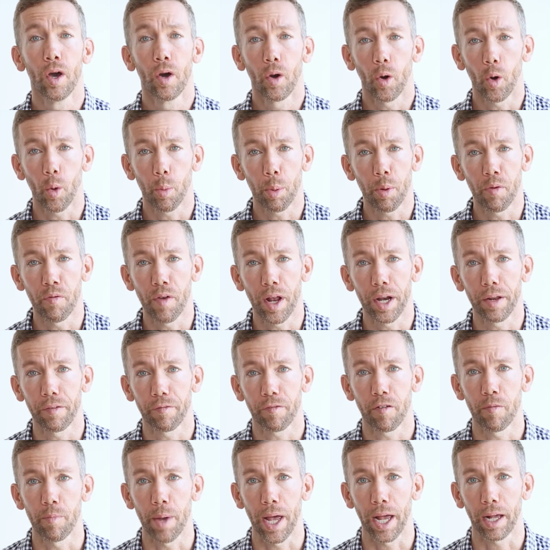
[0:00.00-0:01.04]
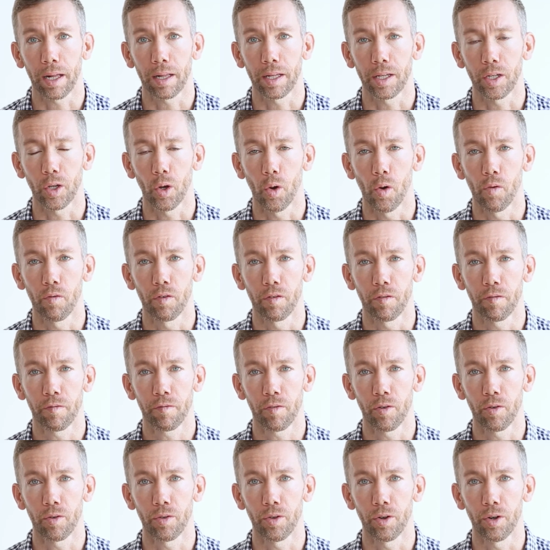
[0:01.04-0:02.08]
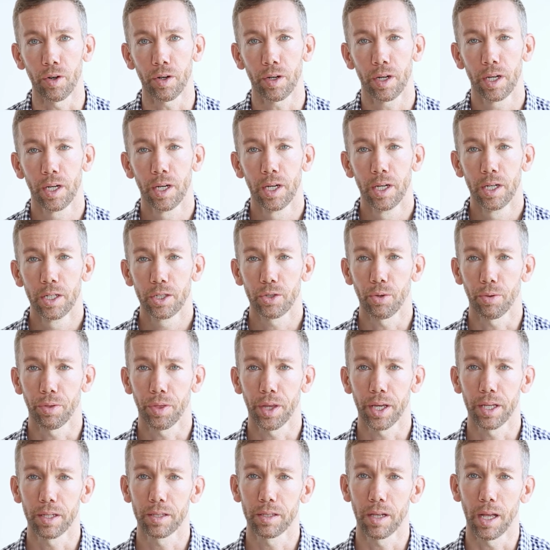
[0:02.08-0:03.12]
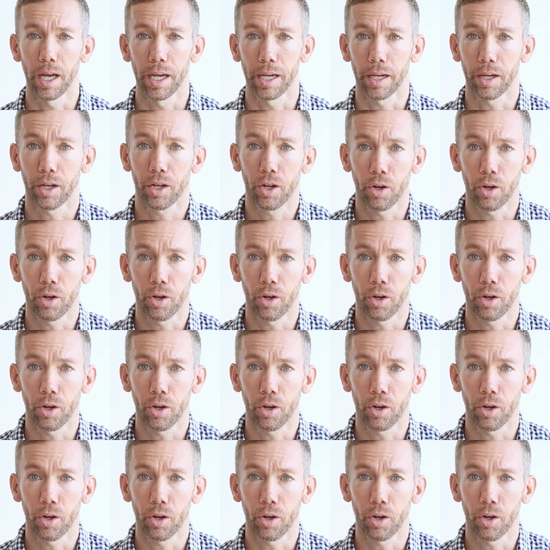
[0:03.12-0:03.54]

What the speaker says: or prevent it from angling over further. So things like